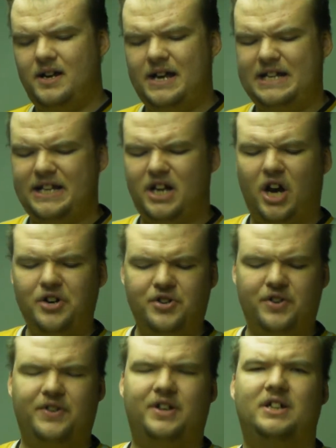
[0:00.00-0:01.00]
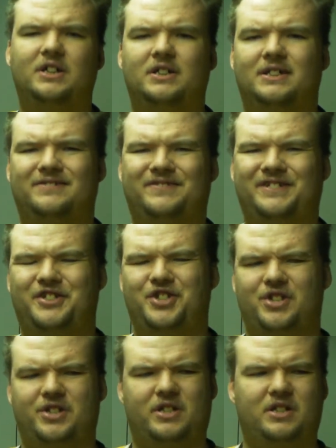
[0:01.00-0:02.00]
And then under the hood,
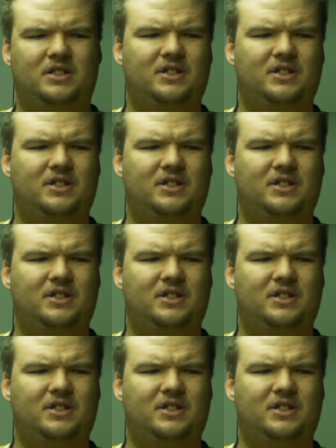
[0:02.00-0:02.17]
which.